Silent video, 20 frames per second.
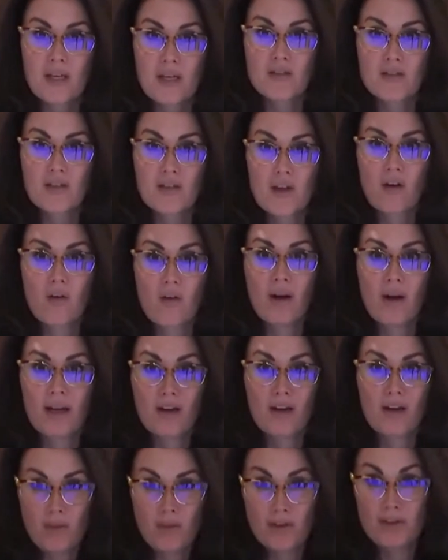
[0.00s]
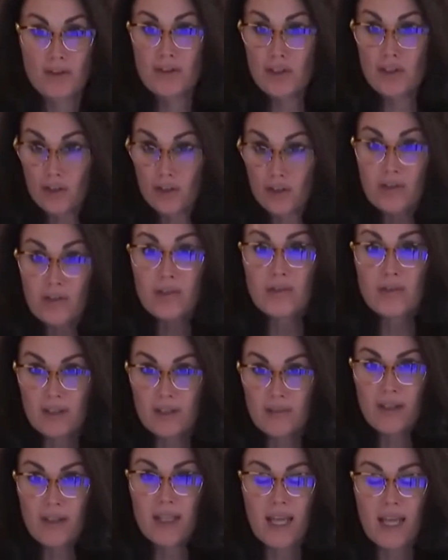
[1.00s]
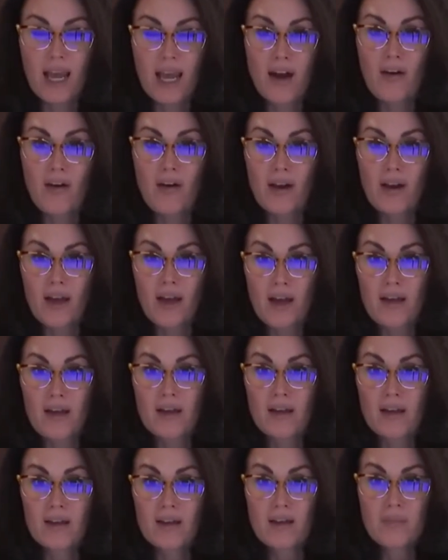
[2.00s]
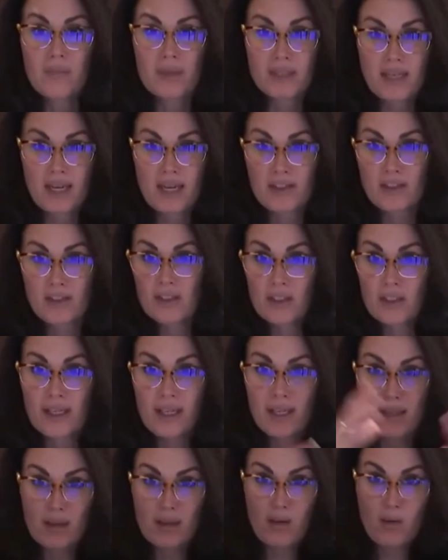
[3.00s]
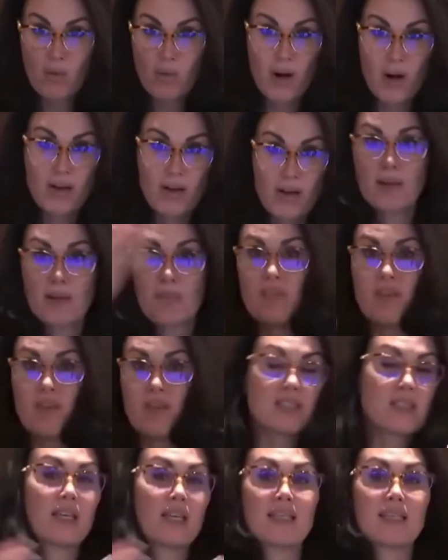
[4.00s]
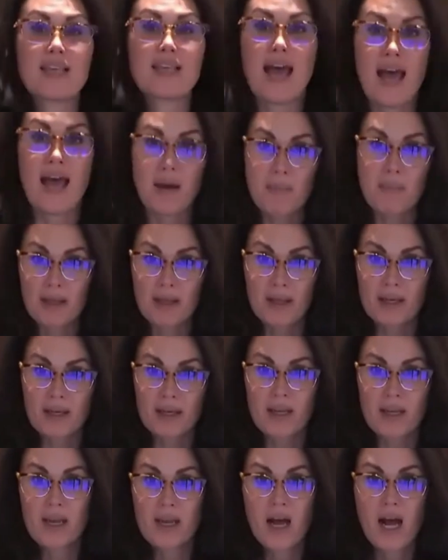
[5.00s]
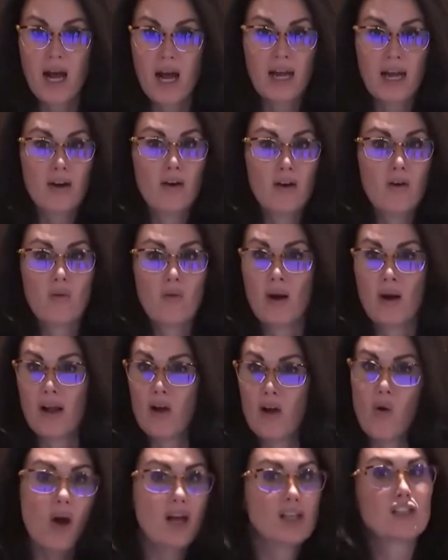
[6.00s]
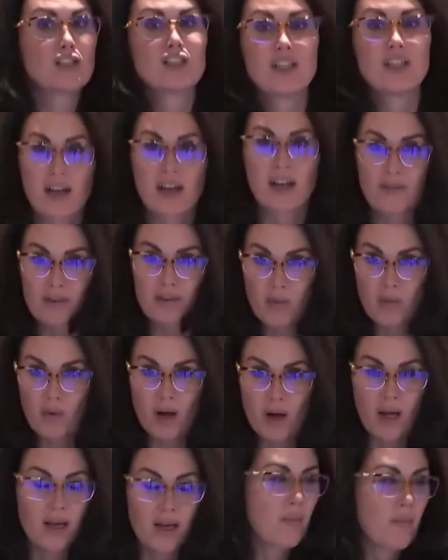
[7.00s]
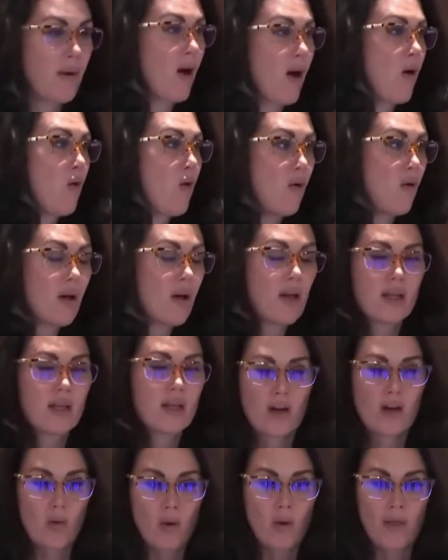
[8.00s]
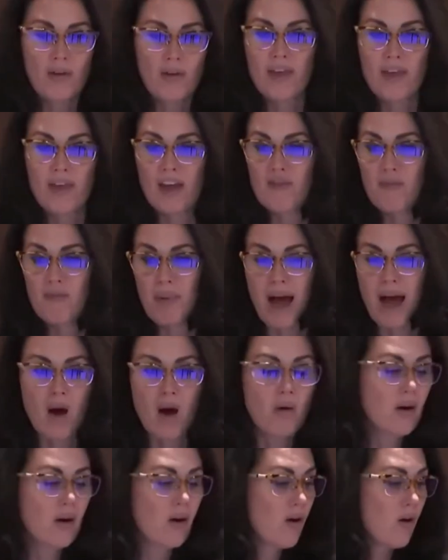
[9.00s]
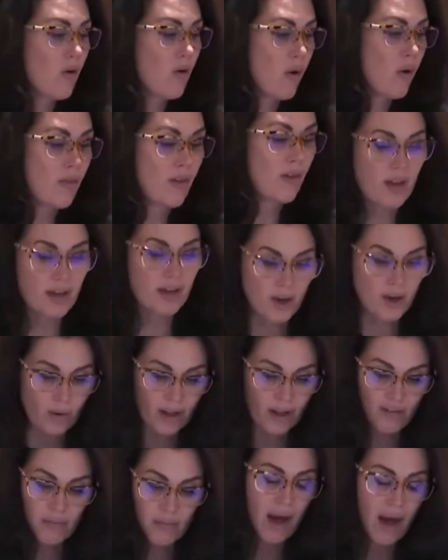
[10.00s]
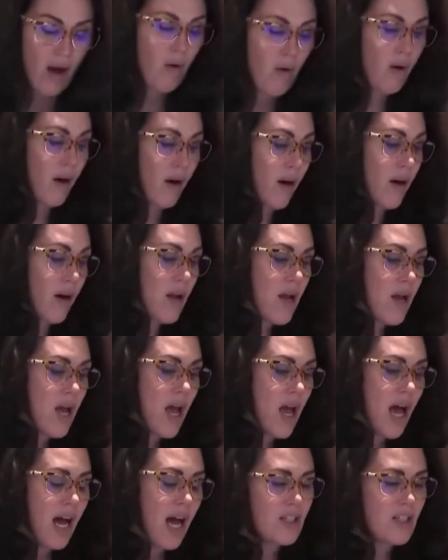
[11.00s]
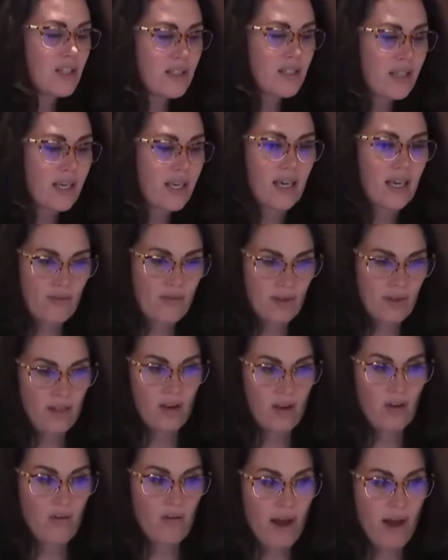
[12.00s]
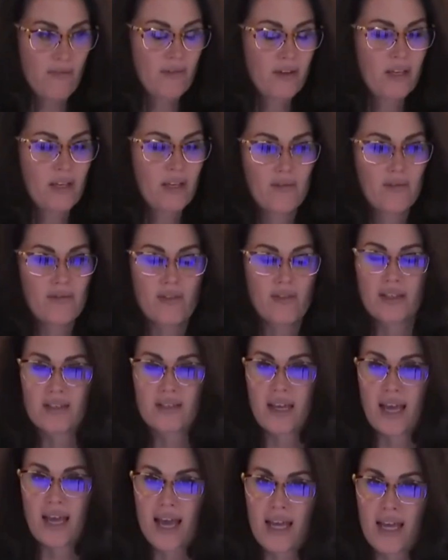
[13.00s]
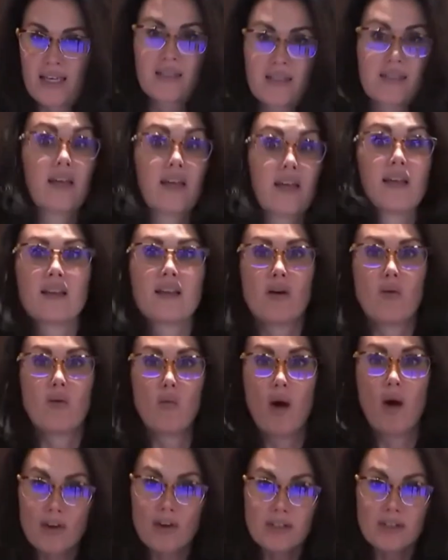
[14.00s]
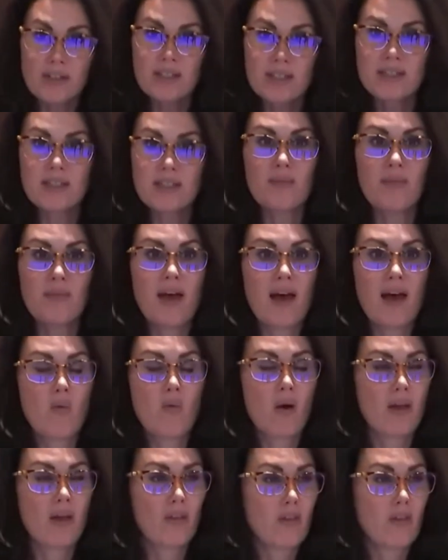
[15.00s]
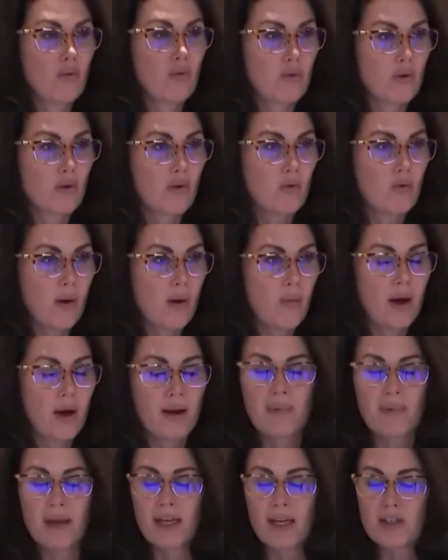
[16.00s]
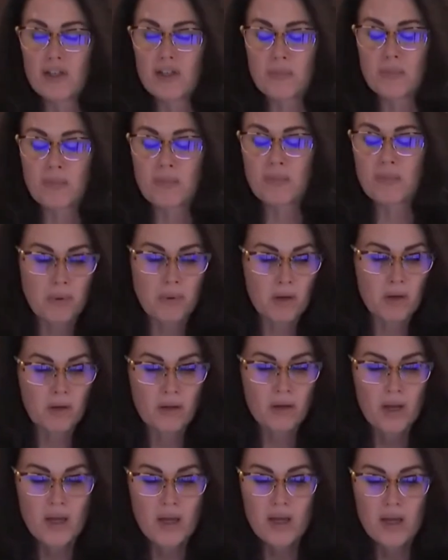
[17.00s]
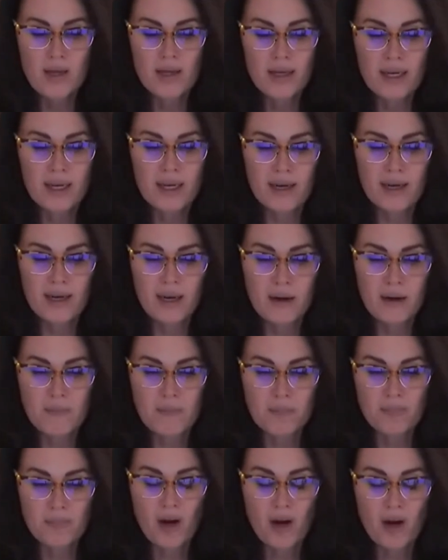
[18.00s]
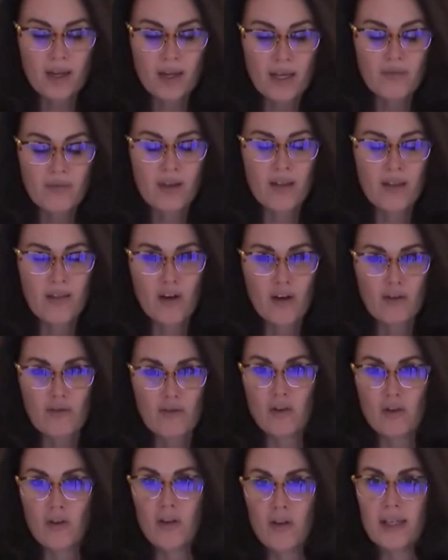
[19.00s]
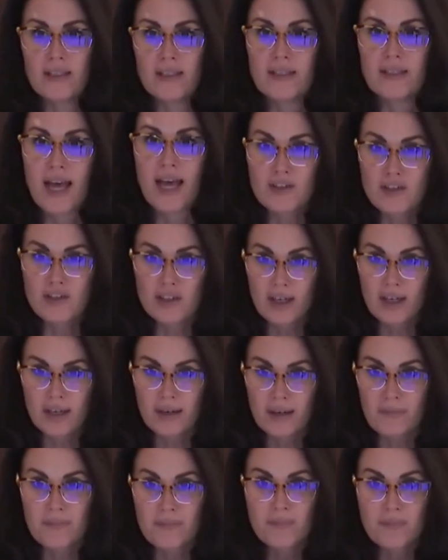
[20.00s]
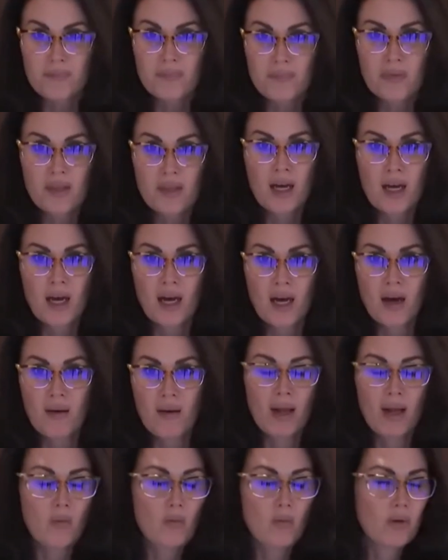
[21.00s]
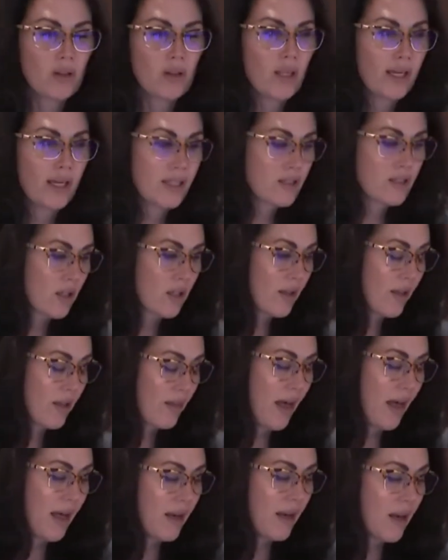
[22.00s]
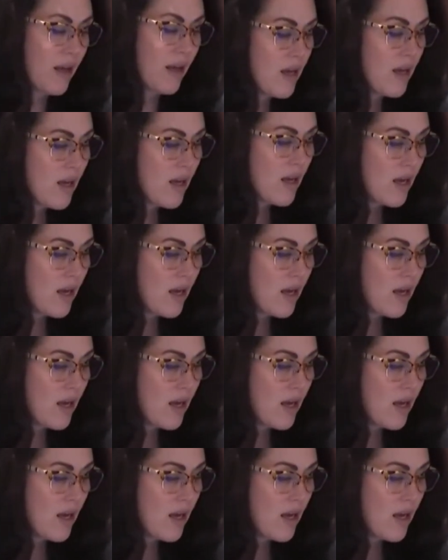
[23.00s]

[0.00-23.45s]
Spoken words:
So I know there's jurors who live in the area, potentially, where some of these things happened. I don't want to question everyone about, you know, whether they have power or whether they don't have power. I just think given the gravity of this case and the weather system that went through, I want to make sure people are giving their full attention. And I would like to then